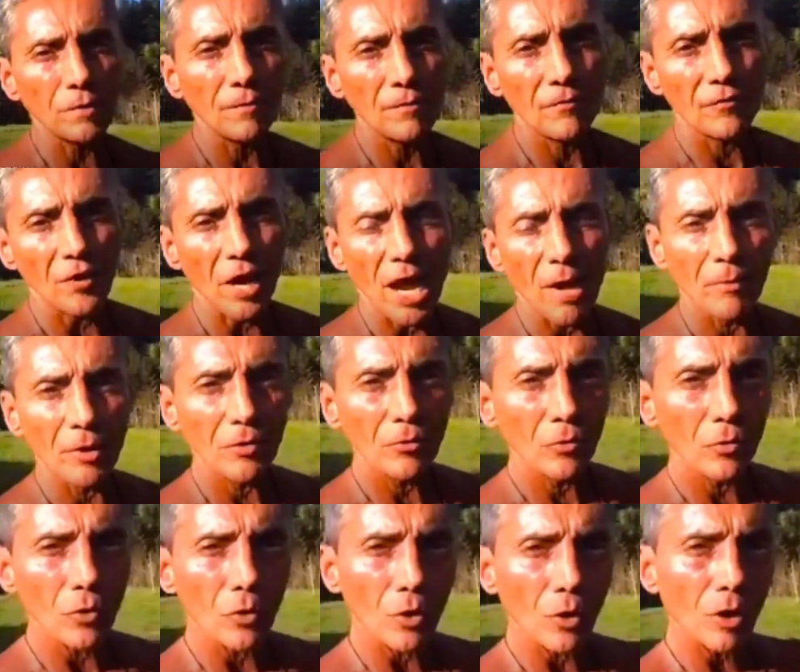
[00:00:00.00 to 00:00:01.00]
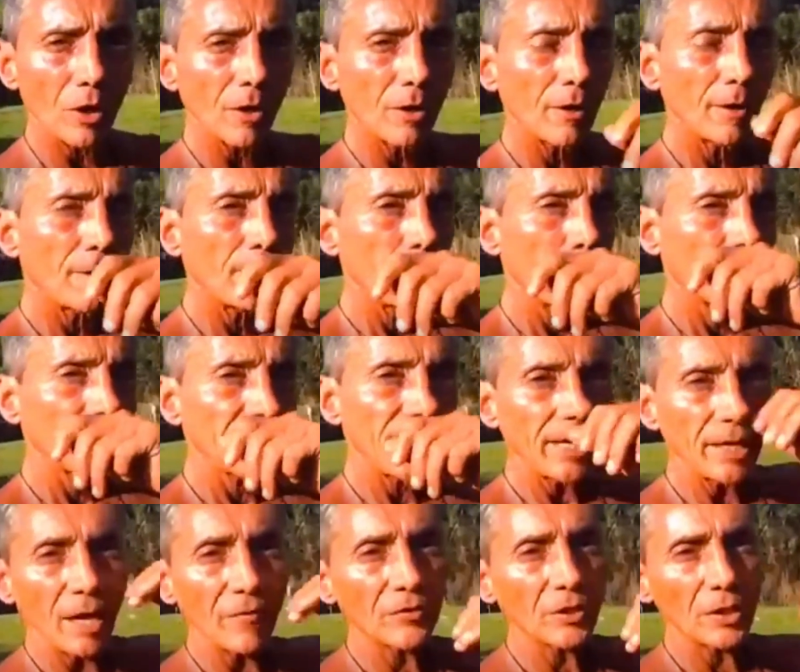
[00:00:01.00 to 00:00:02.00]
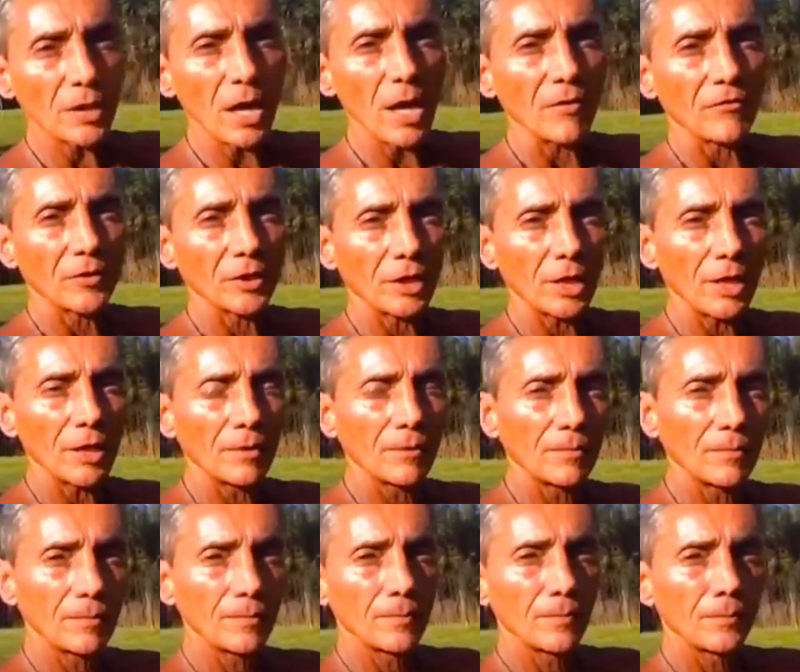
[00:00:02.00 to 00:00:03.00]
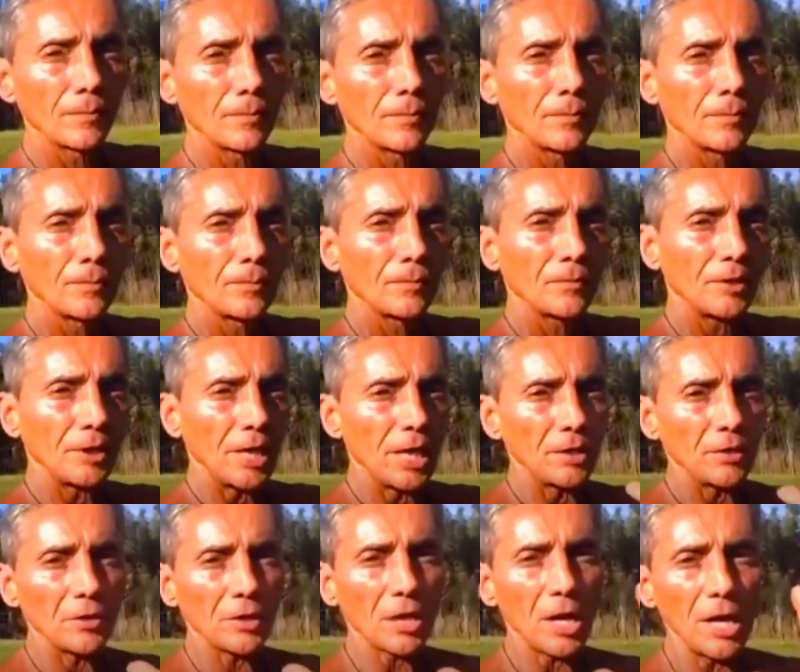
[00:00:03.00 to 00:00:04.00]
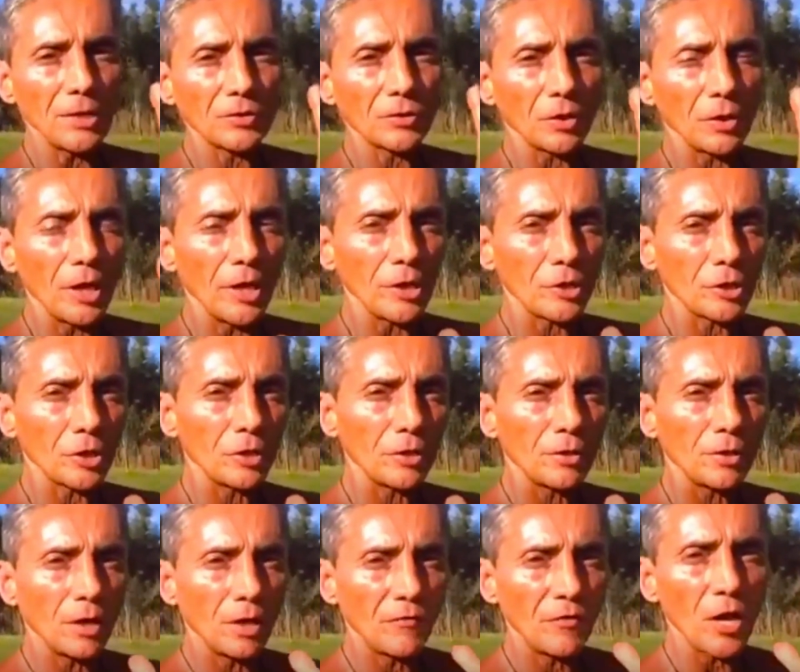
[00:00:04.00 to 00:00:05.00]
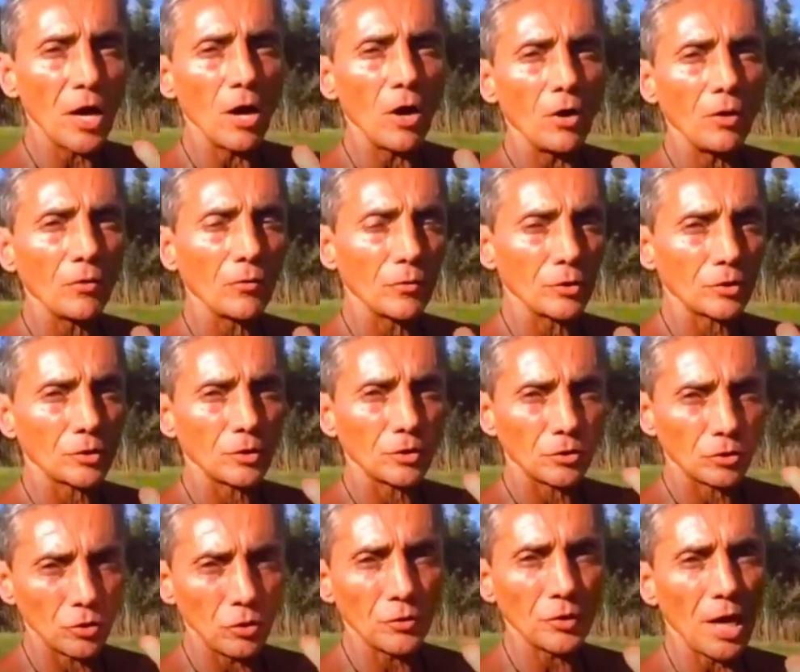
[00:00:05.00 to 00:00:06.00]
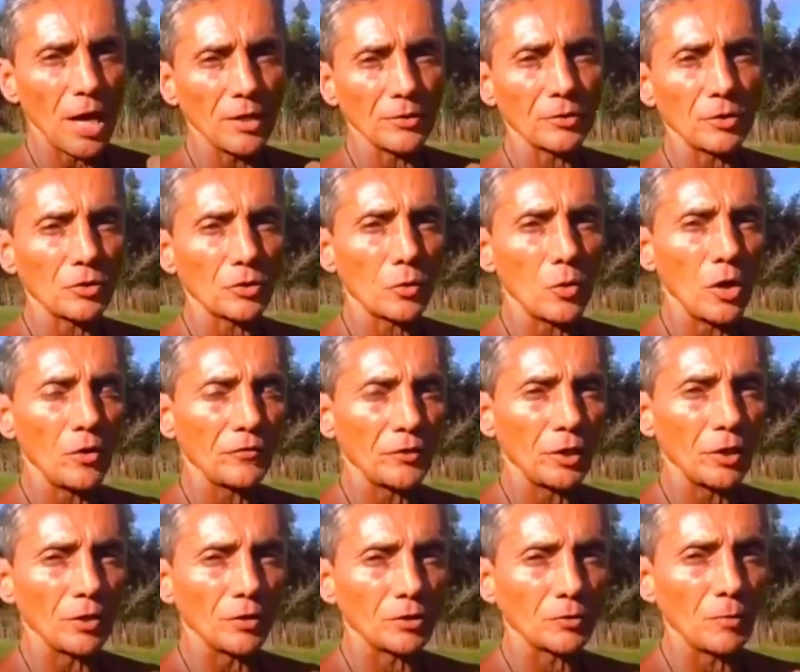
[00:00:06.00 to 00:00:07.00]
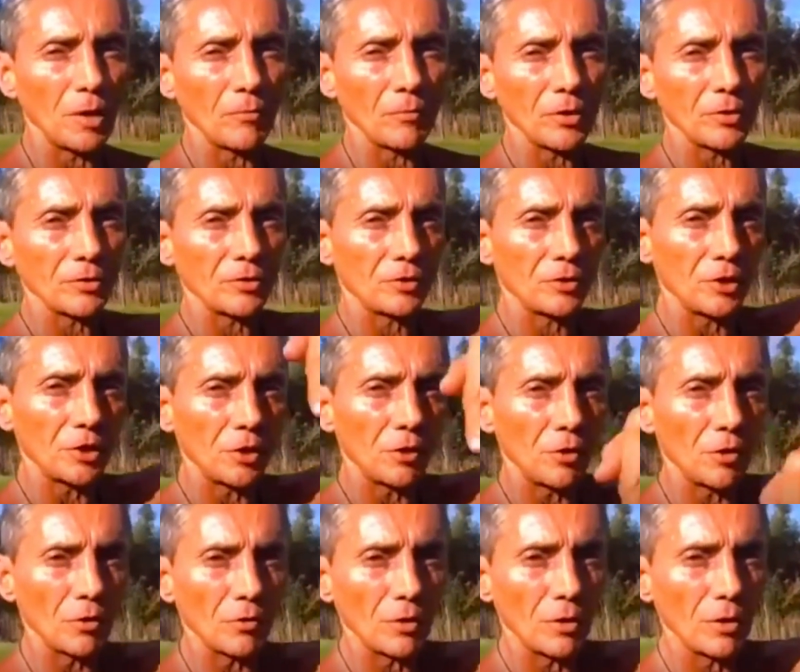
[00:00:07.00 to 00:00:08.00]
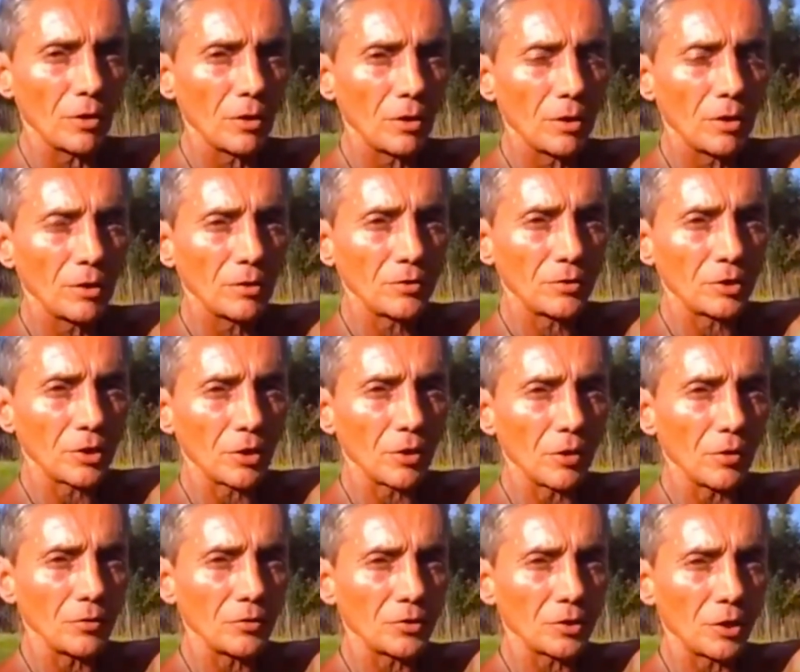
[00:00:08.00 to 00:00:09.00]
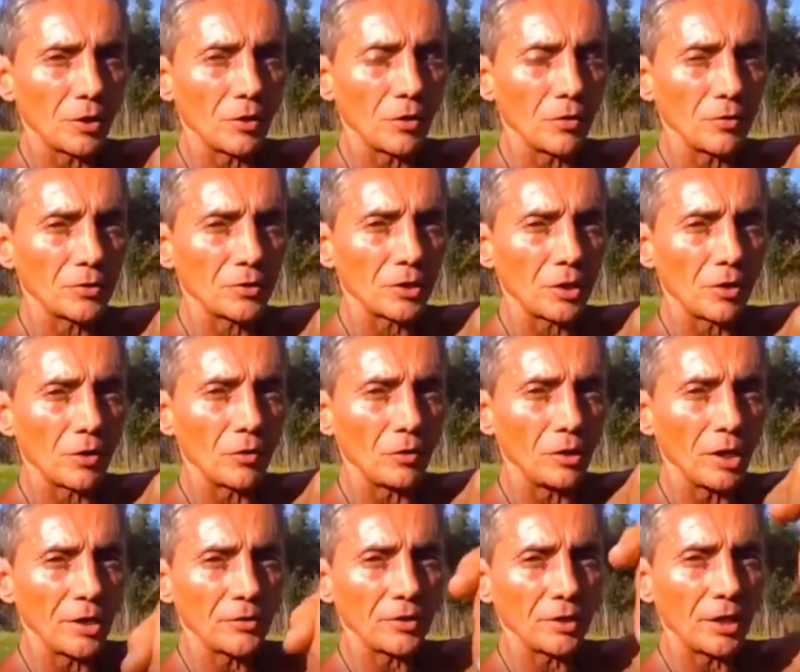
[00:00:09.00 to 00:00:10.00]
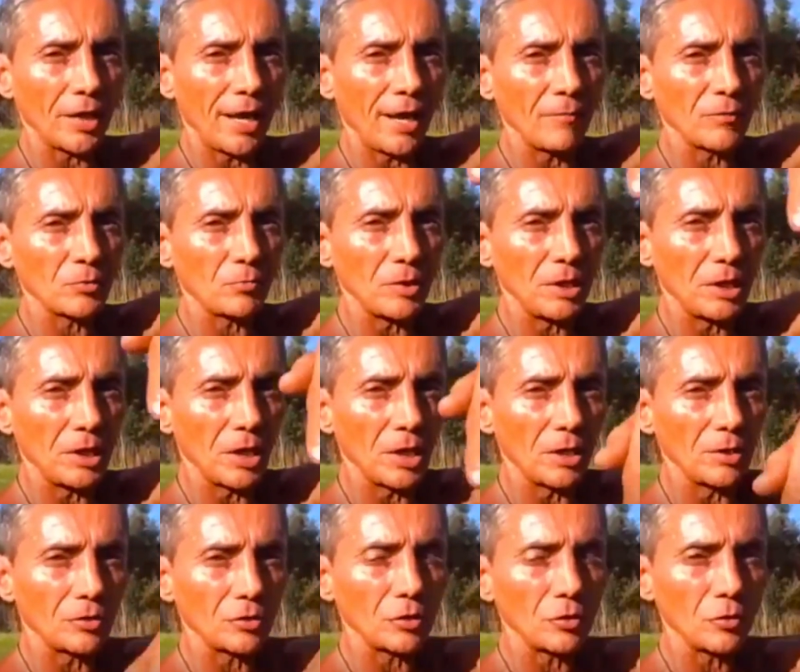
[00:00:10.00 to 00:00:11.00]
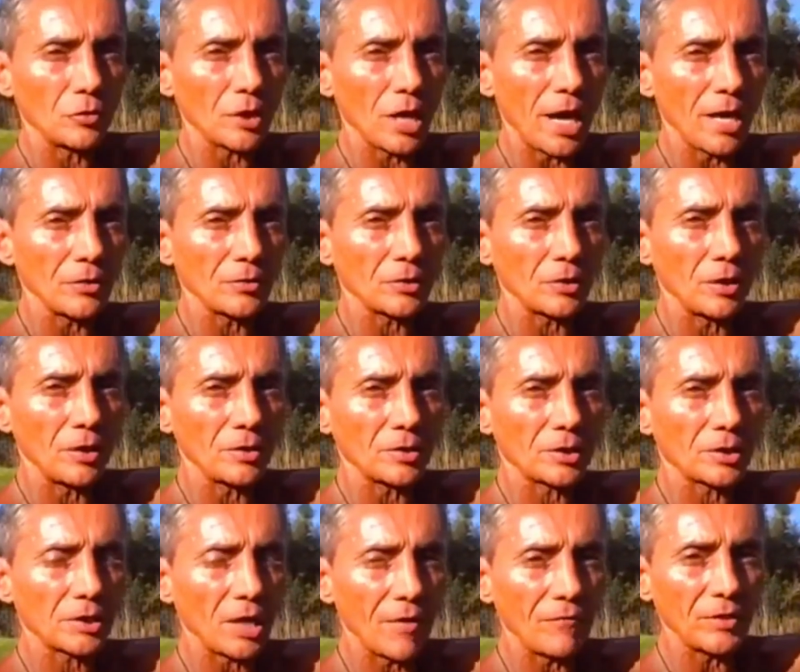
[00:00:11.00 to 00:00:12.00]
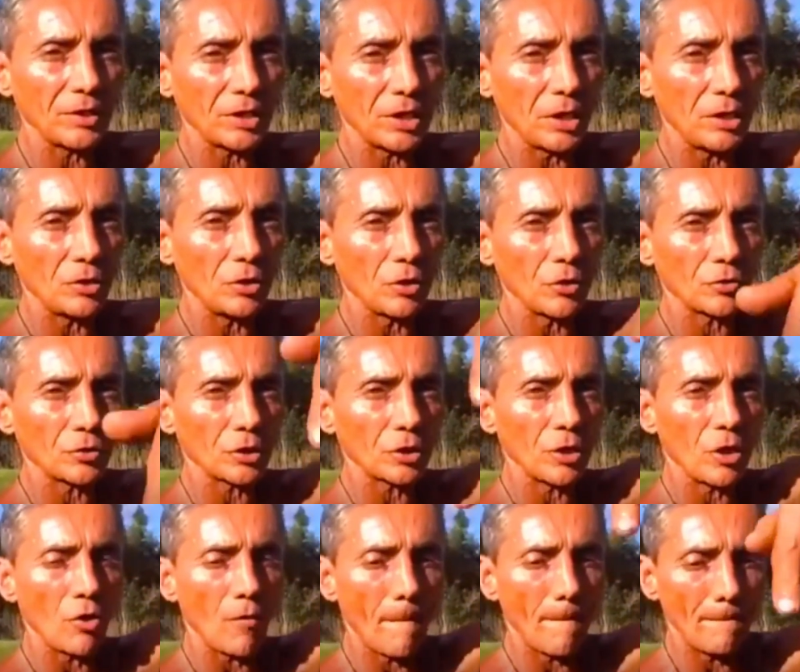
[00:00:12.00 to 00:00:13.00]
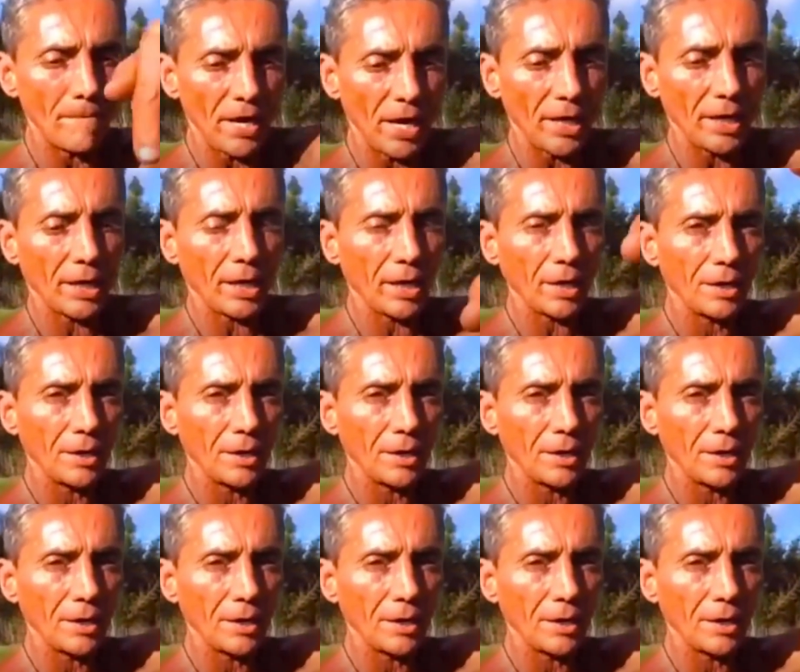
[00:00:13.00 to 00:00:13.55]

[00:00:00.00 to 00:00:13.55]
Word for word: famine, war, Okay, enough's enough. Again, the end of the constellation of hell was 2012 years. Remember, zero, zero, zero, zero. Let the games begin. 2017 years ago. Bink.